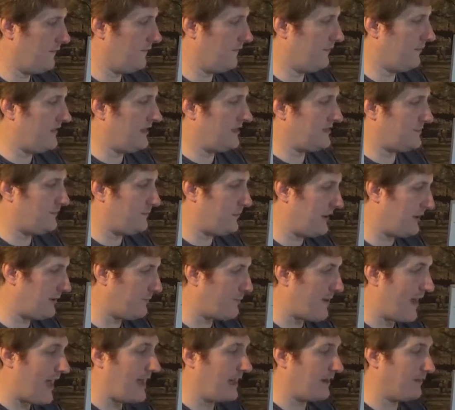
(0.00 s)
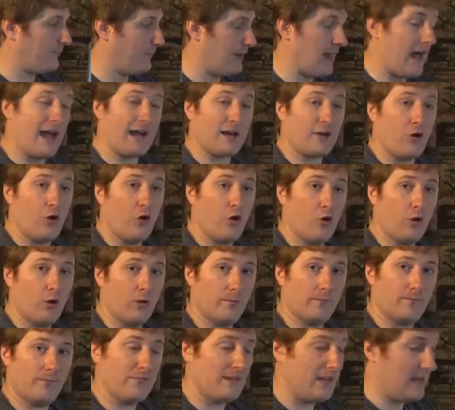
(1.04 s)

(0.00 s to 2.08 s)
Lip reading: this Big Bang black hole.